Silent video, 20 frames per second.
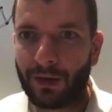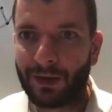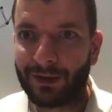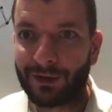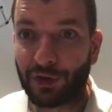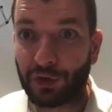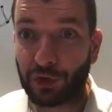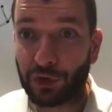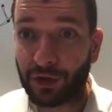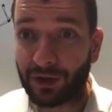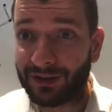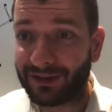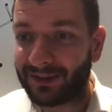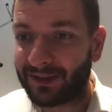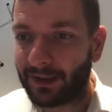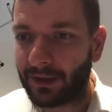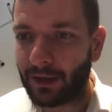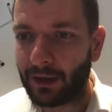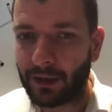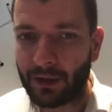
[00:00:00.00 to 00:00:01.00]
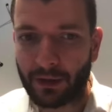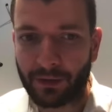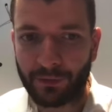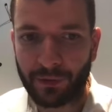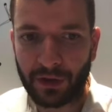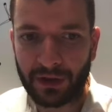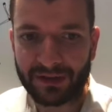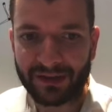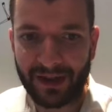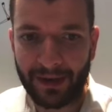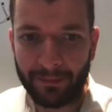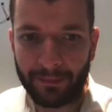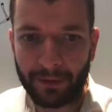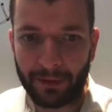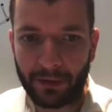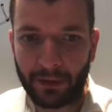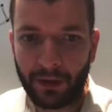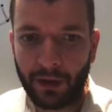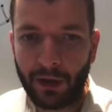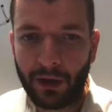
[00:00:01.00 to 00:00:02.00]
So you can see here, for
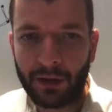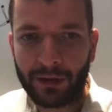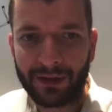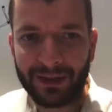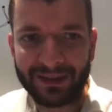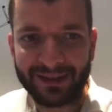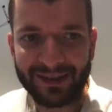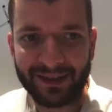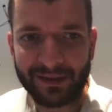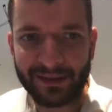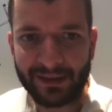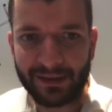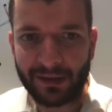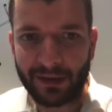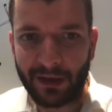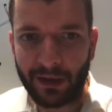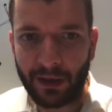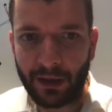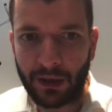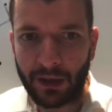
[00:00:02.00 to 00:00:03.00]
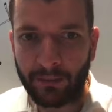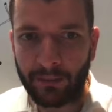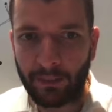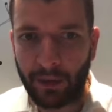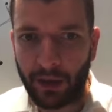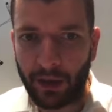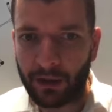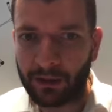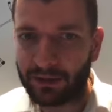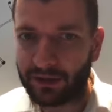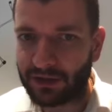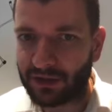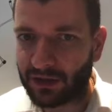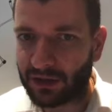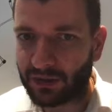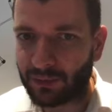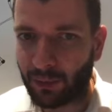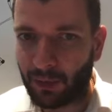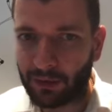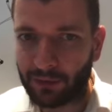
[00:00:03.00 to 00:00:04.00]
example, this is the this
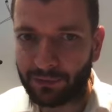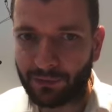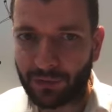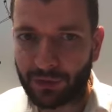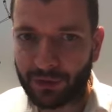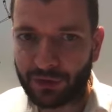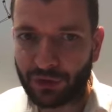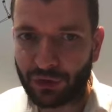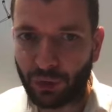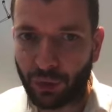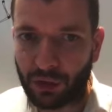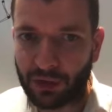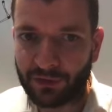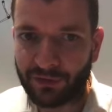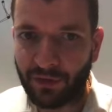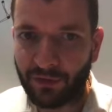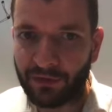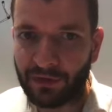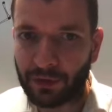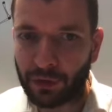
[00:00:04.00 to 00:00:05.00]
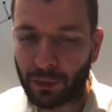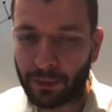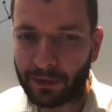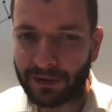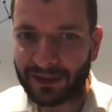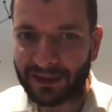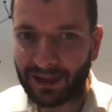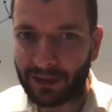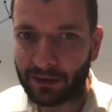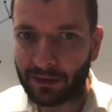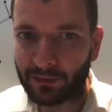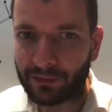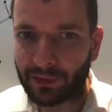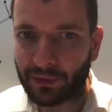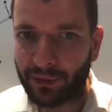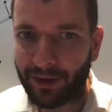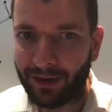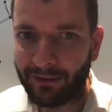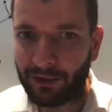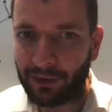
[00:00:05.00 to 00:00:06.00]
is one of our stores. 52% of the
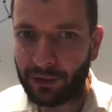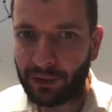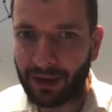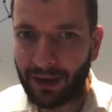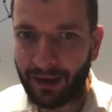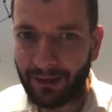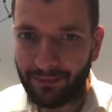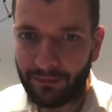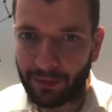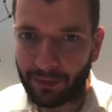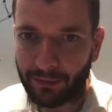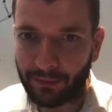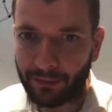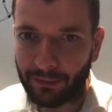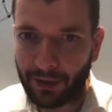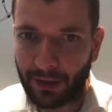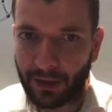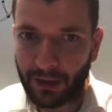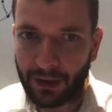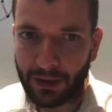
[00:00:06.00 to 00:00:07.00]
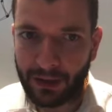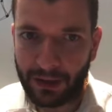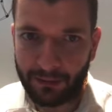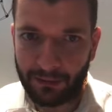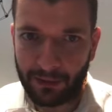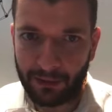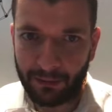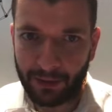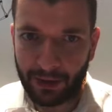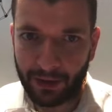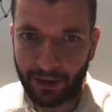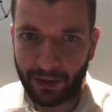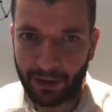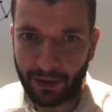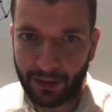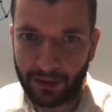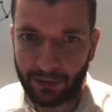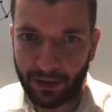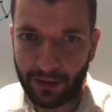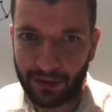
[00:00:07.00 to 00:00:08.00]
revenue came from email
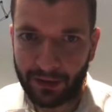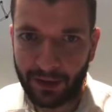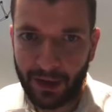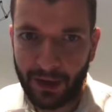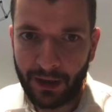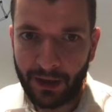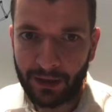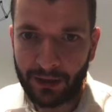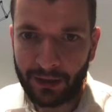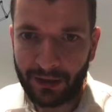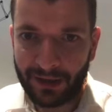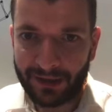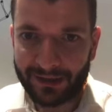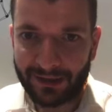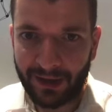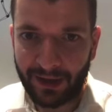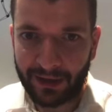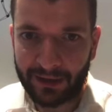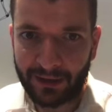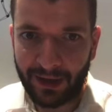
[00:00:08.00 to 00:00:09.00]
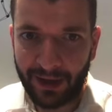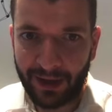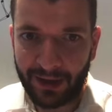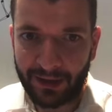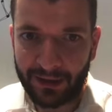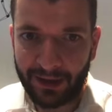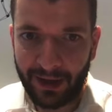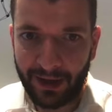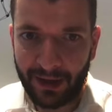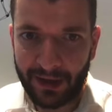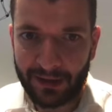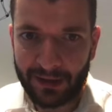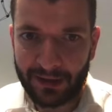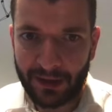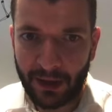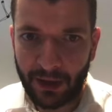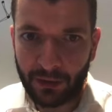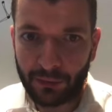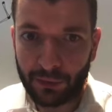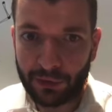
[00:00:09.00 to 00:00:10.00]
marketing, right? Last like 90
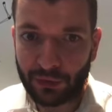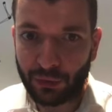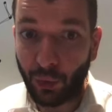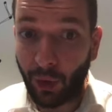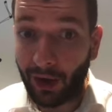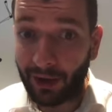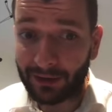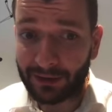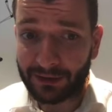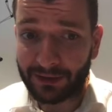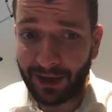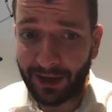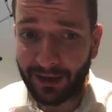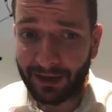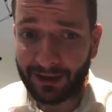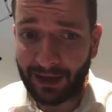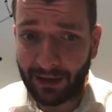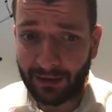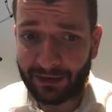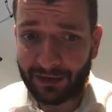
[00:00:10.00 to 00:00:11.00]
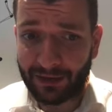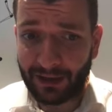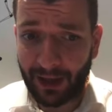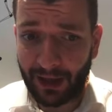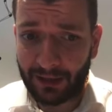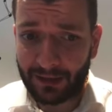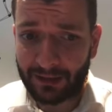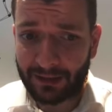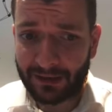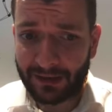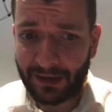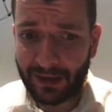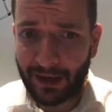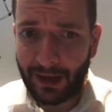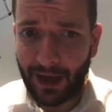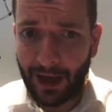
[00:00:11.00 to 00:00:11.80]
days was $290,000.